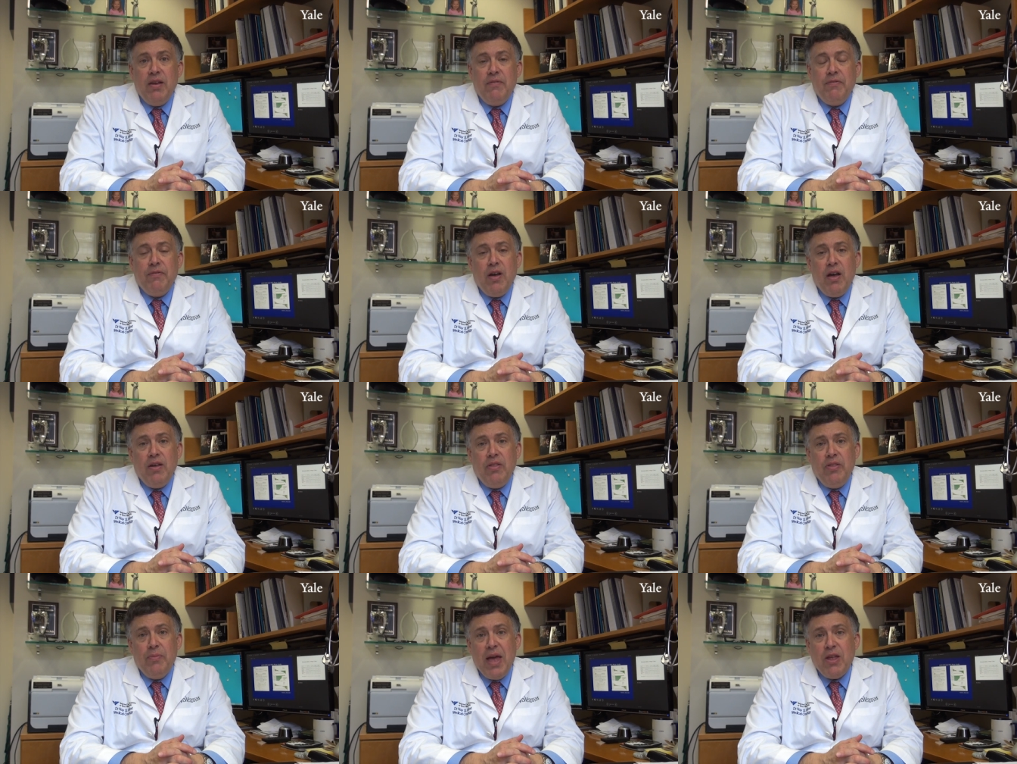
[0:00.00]
If uh,
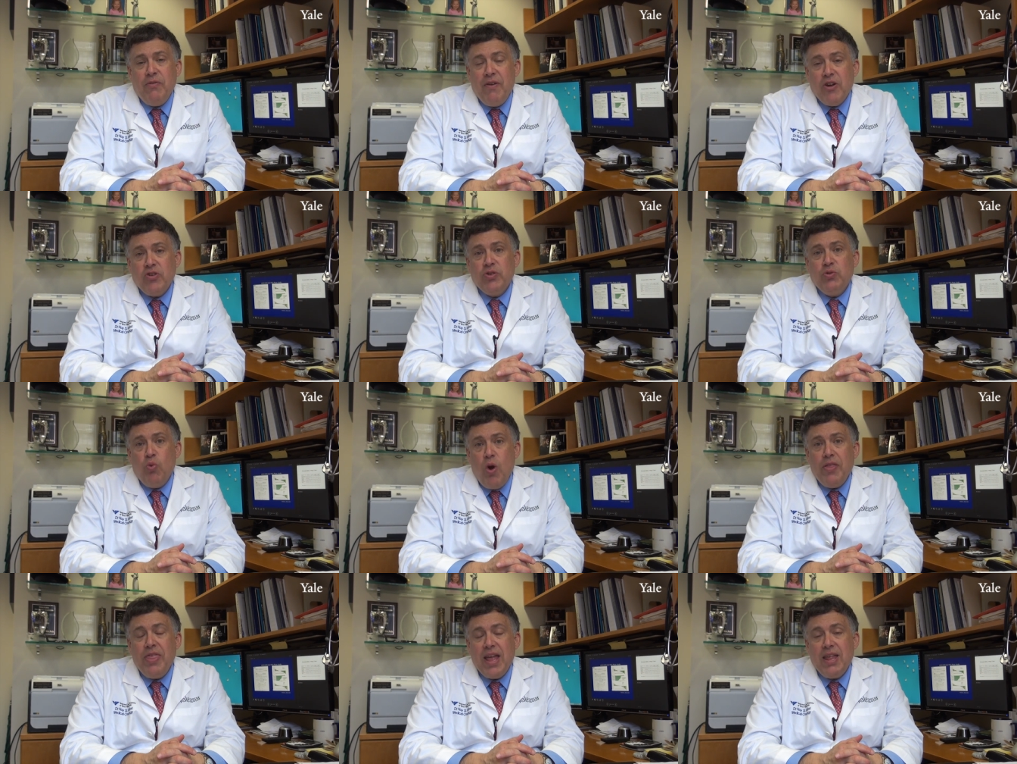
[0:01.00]
the manufacturers
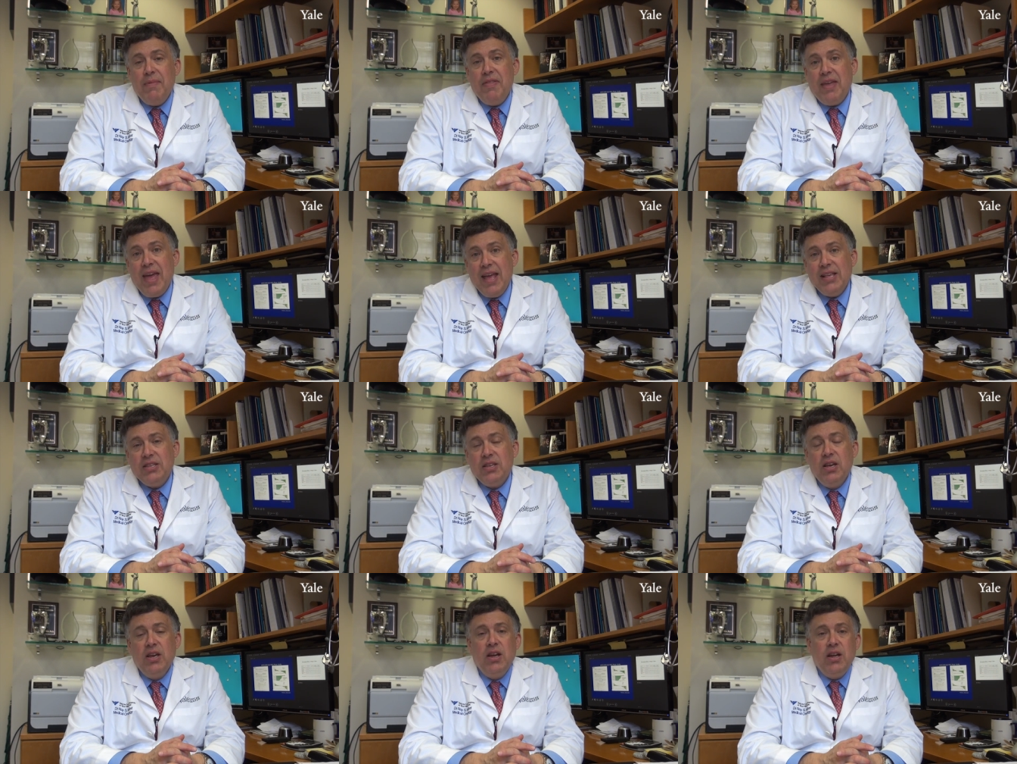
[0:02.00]
want that to be the case,
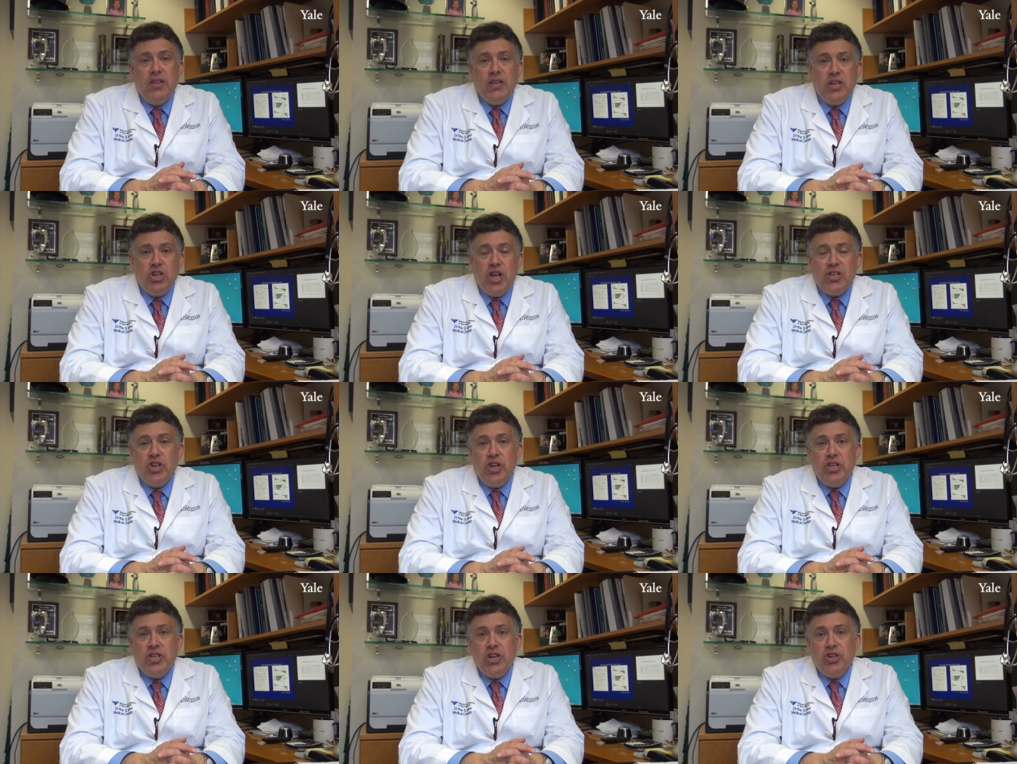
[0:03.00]
the suggestion
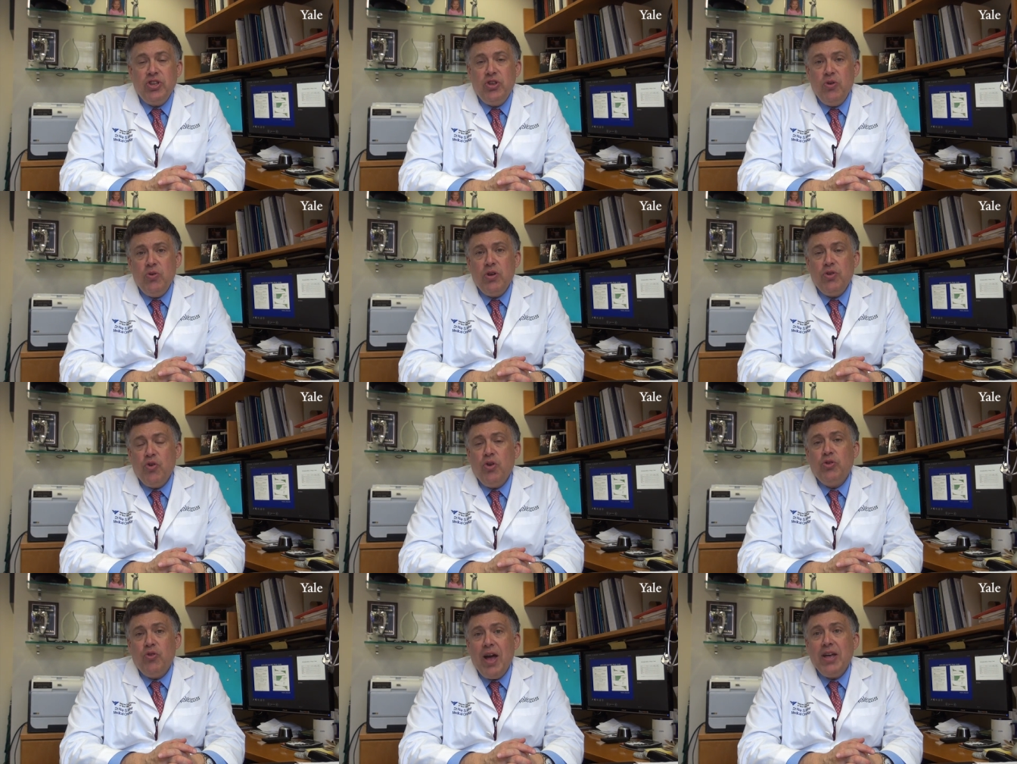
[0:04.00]
is they should do
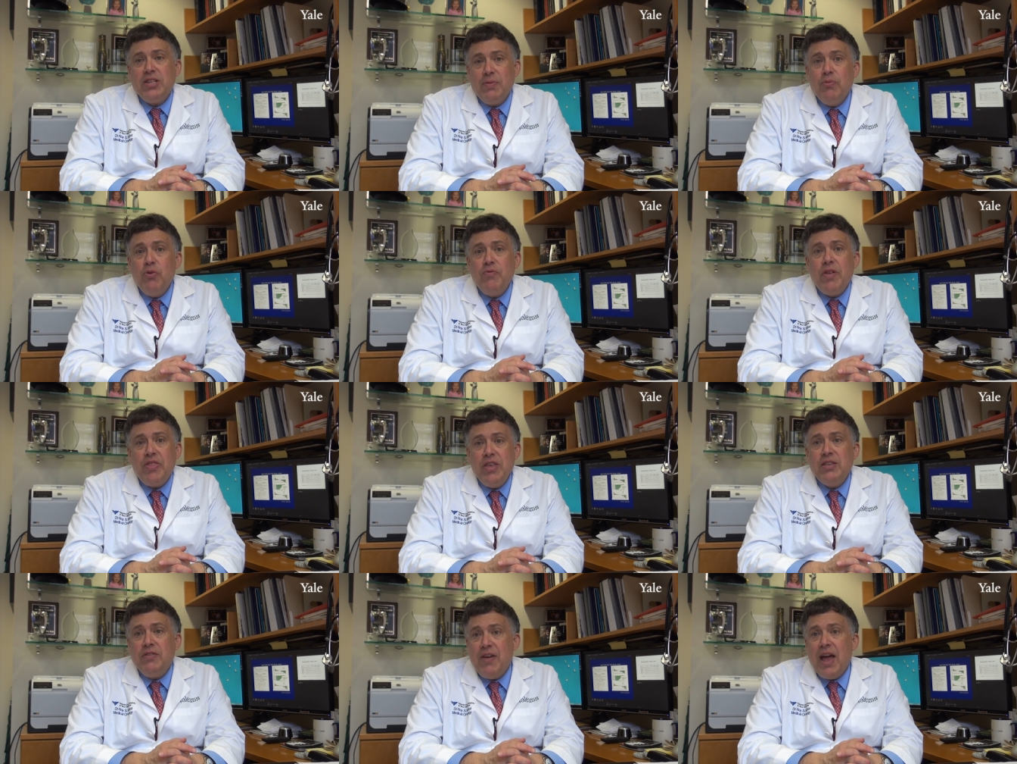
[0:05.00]
controlled trials to prove that
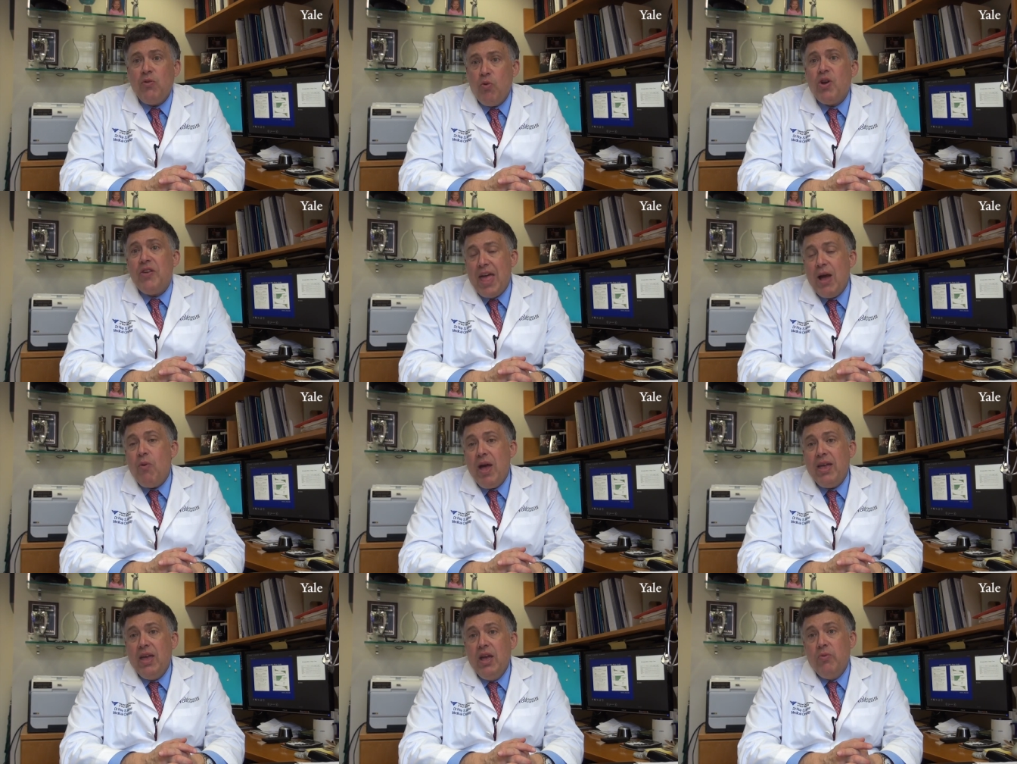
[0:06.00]
these, in fact, work in that
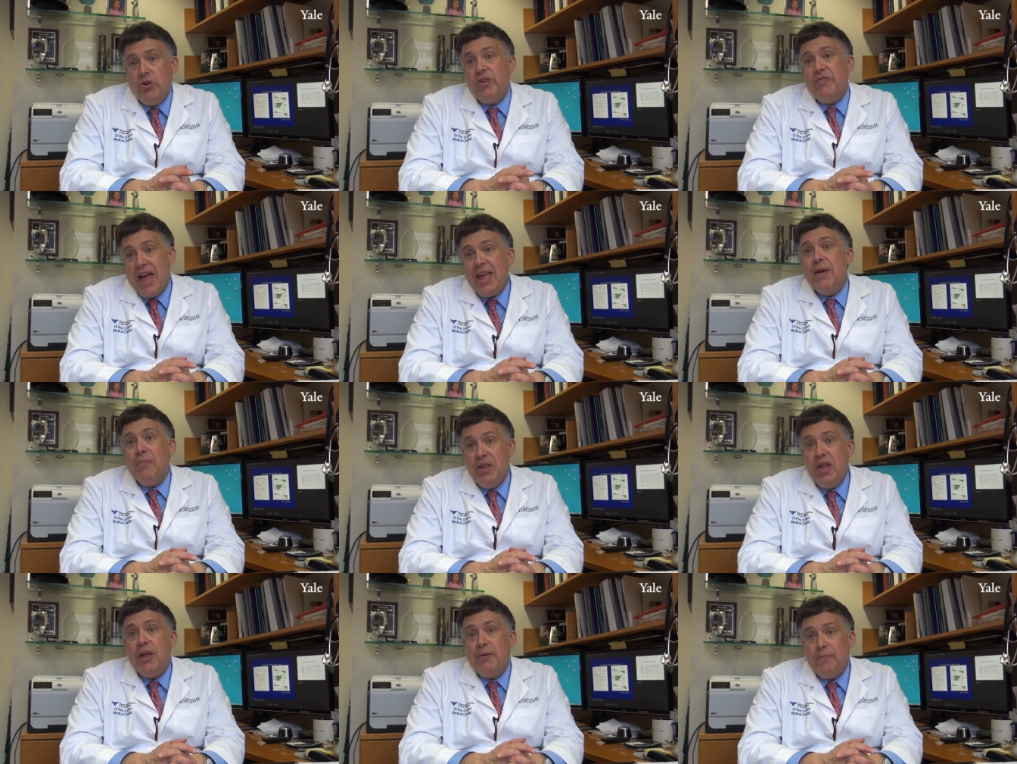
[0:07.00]
way, which have not yet been
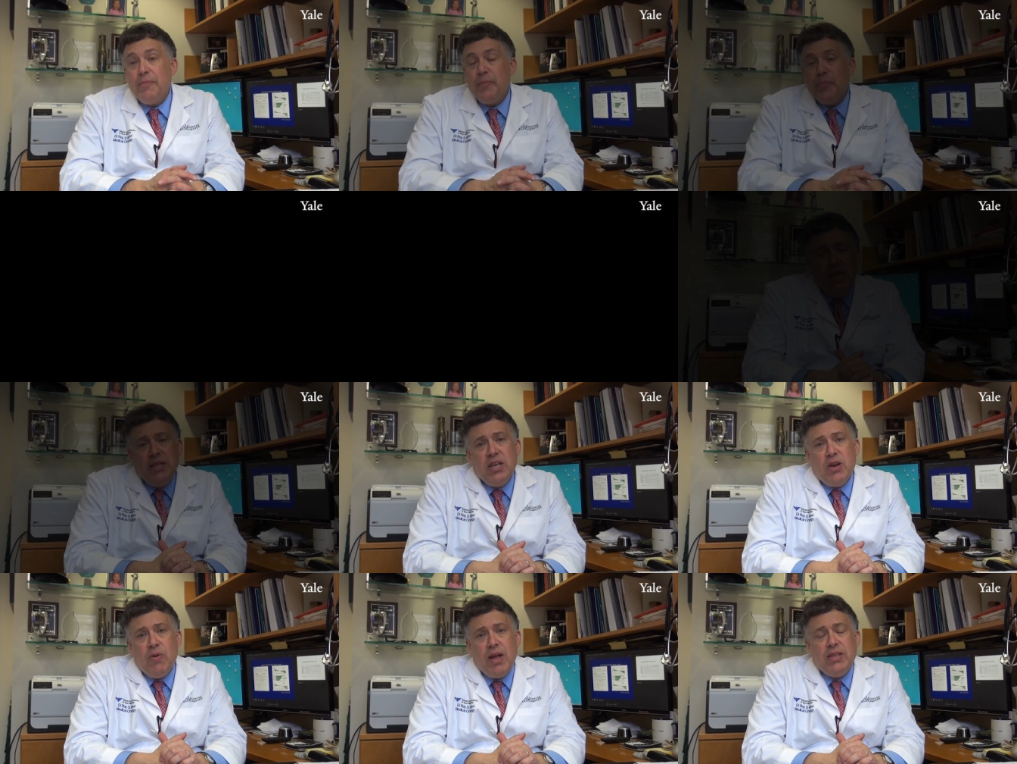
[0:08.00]
done. E
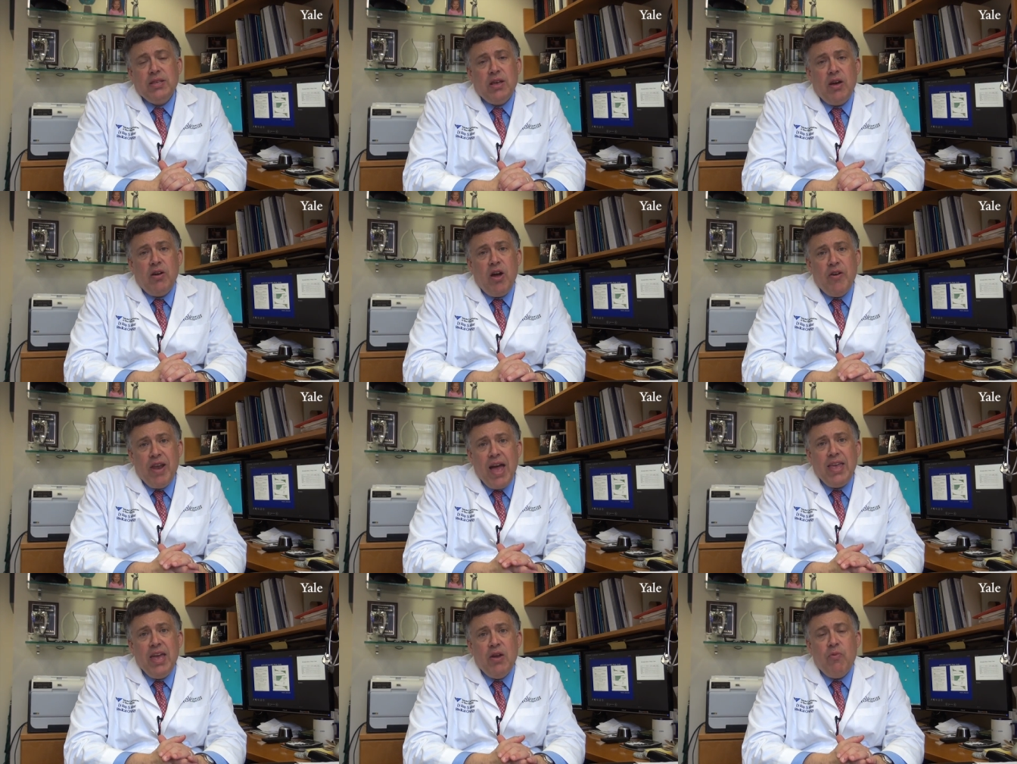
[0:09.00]
cigarettes are, are
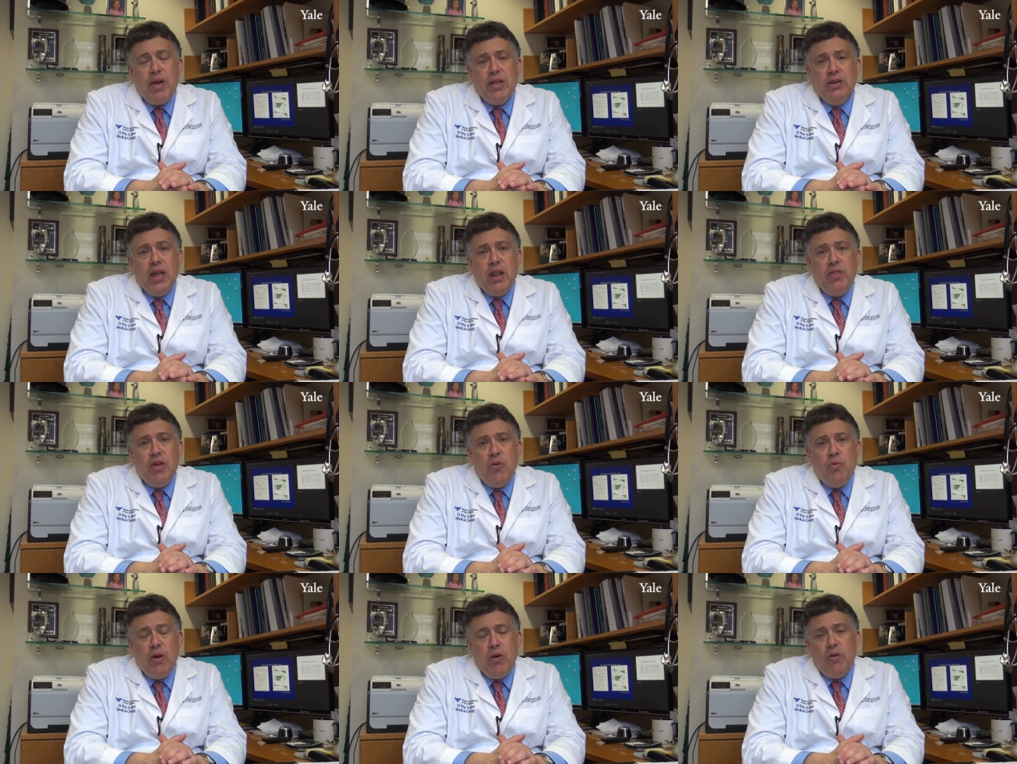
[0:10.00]
not yet regulated, though
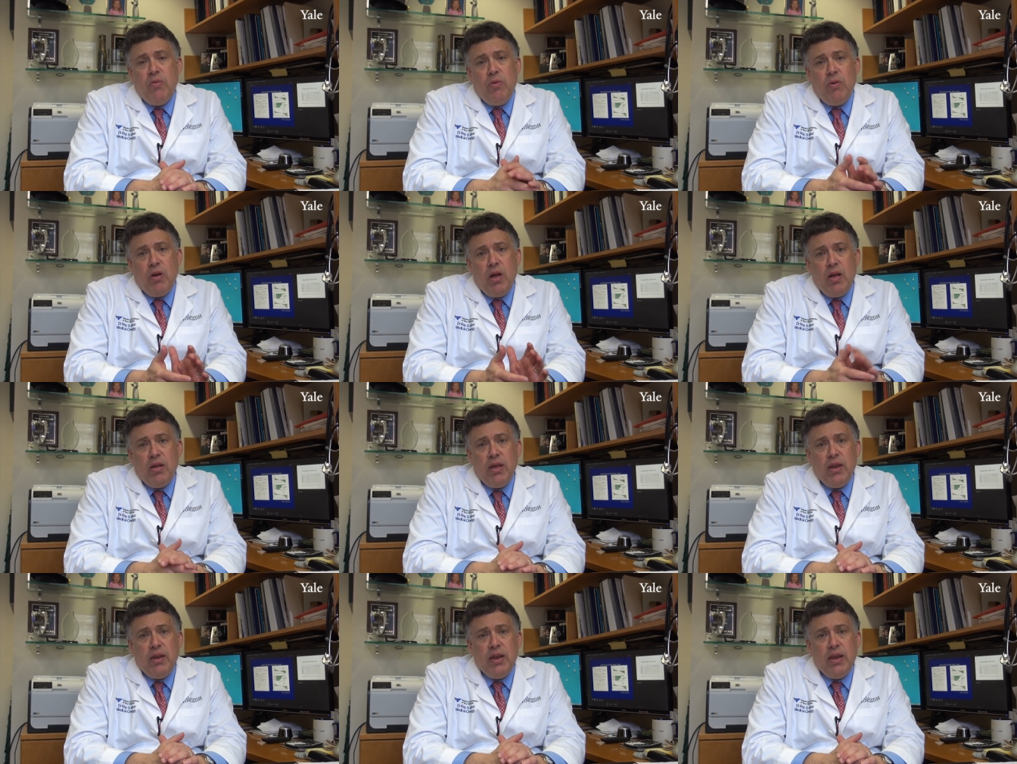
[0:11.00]
we're uh, in,